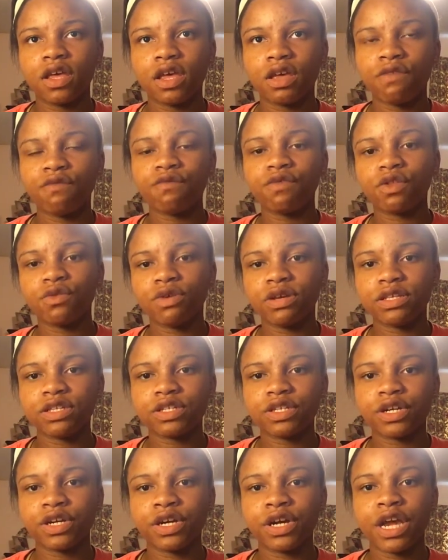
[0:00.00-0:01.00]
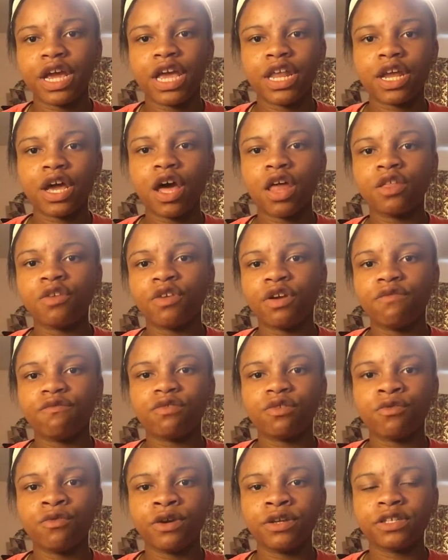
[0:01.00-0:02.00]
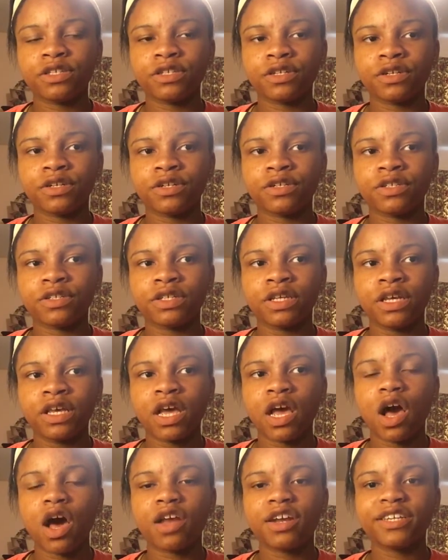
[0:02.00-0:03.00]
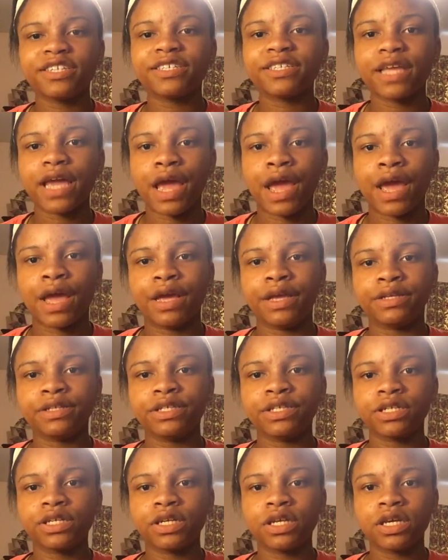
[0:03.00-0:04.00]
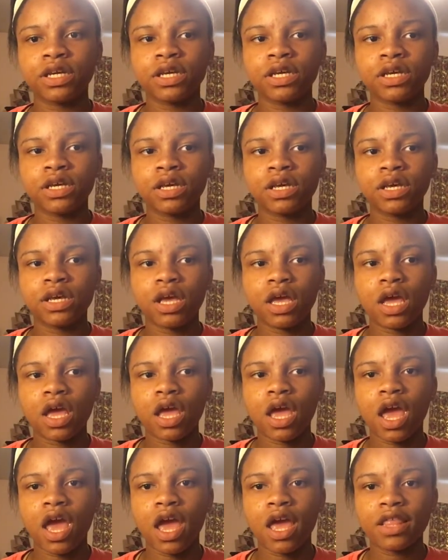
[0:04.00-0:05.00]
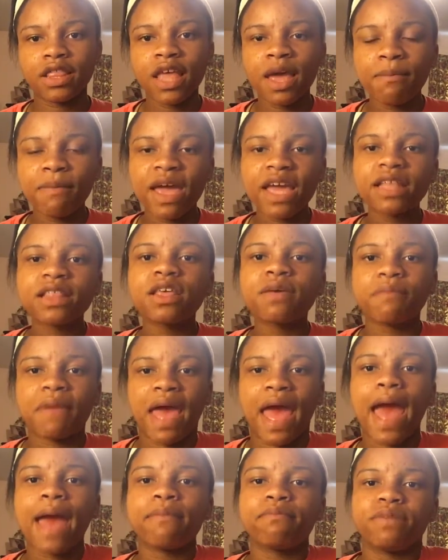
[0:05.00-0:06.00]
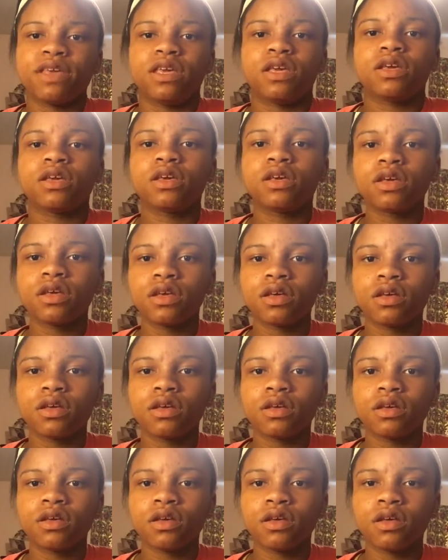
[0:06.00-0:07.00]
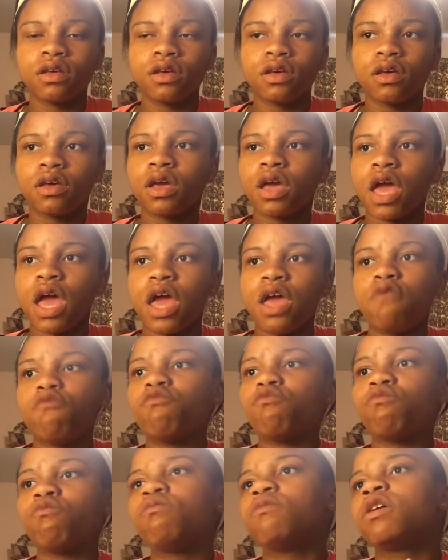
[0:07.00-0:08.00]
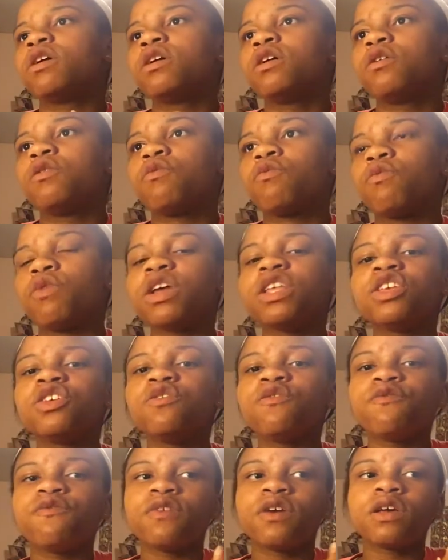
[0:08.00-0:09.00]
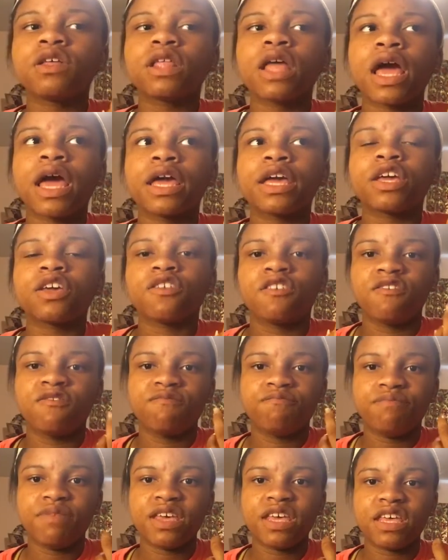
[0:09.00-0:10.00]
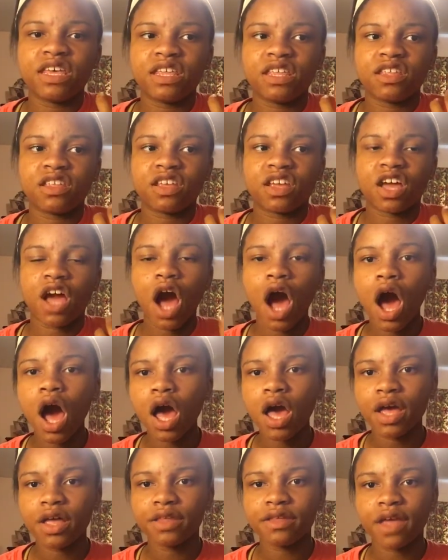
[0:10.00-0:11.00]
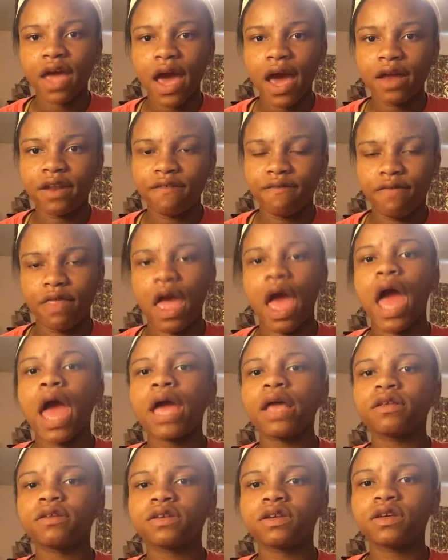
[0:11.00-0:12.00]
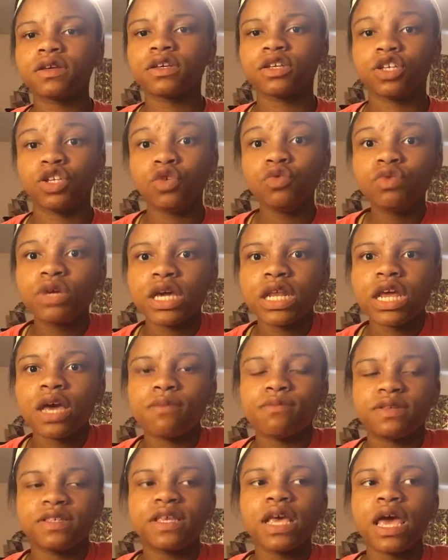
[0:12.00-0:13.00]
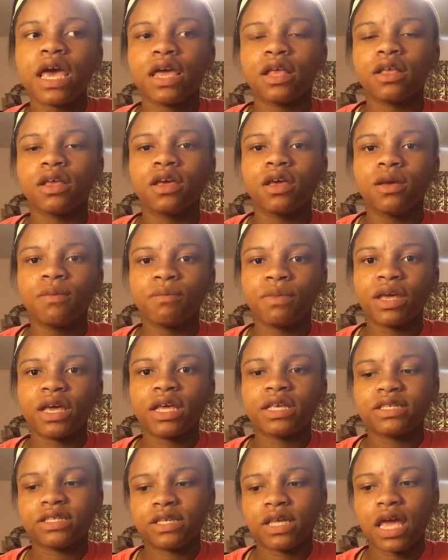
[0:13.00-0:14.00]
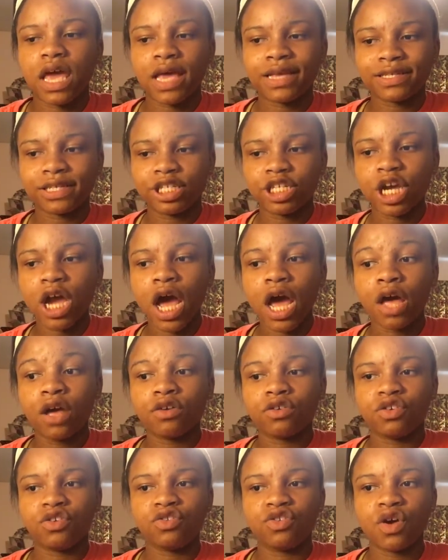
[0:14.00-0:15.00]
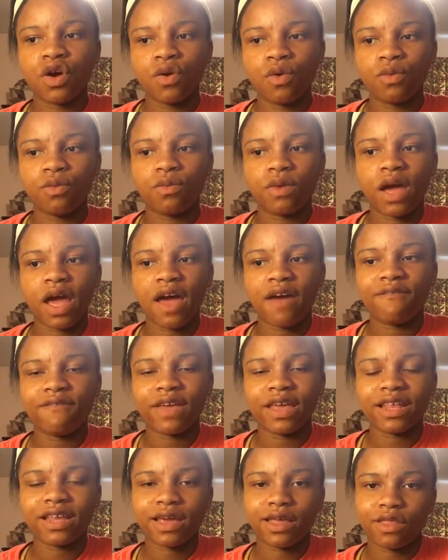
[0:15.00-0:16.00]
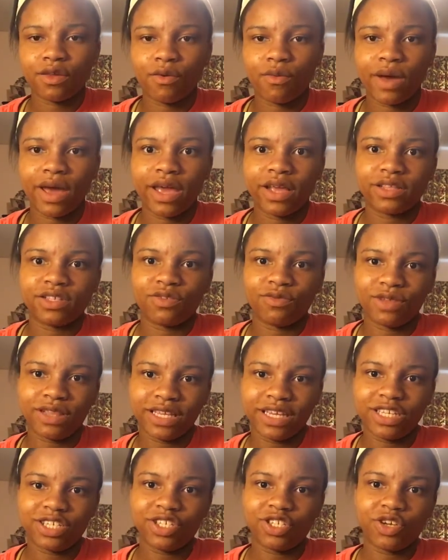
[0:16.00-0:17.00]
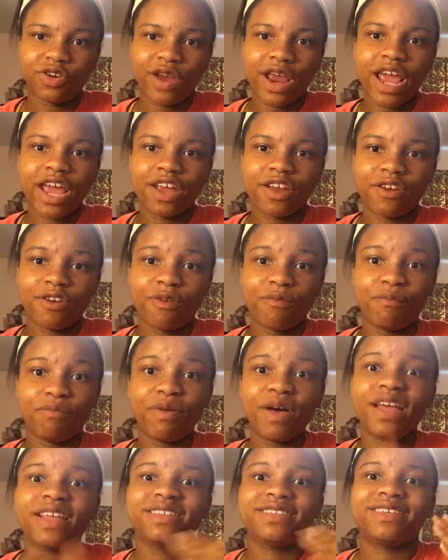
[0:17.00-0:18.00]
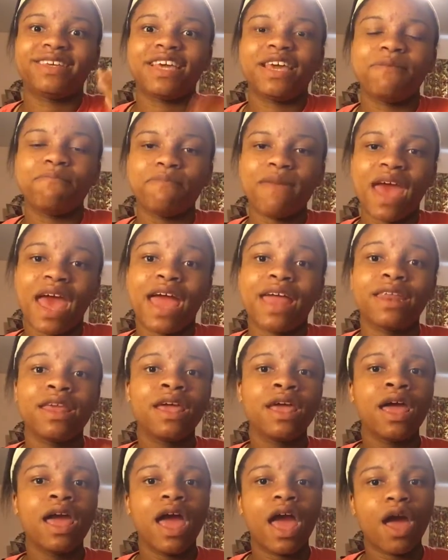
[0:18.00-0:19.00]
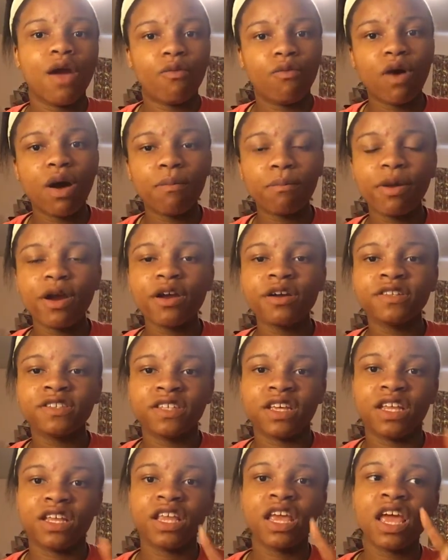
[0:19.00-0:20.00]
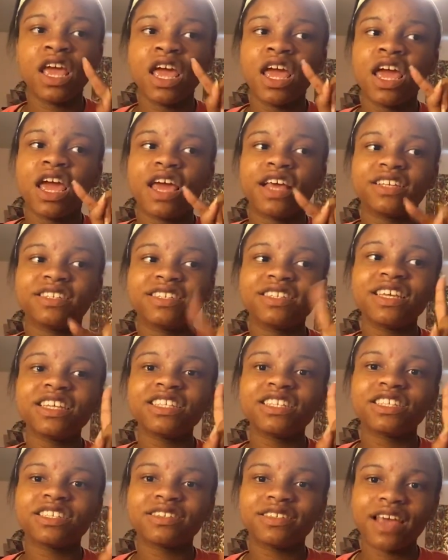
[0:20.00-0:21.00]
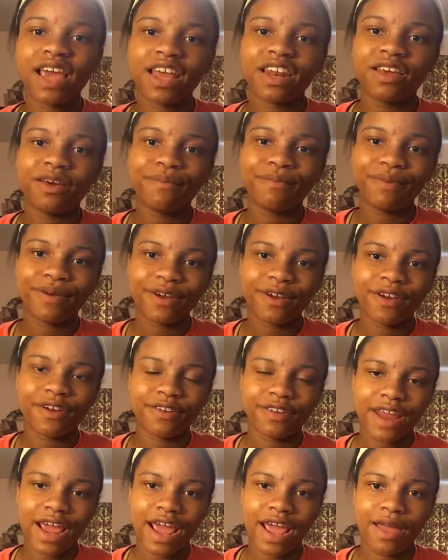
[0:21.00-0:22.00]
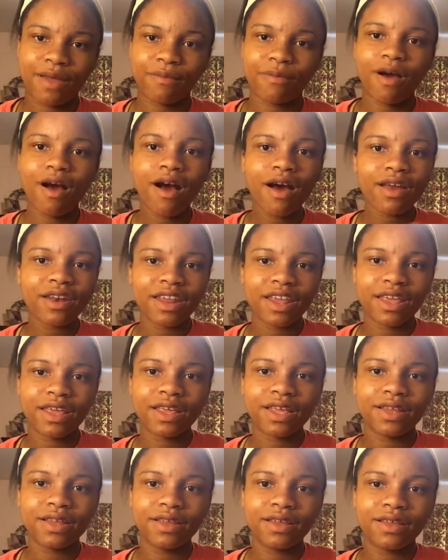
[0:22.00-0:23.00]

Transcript: influencer and other influencers on a stage that make them happy. And when you feel like you've been conned out of that, you get upset. Because as a child, you don't have any other way to release your anger but to get mad at one person. And since Tana put her name on it,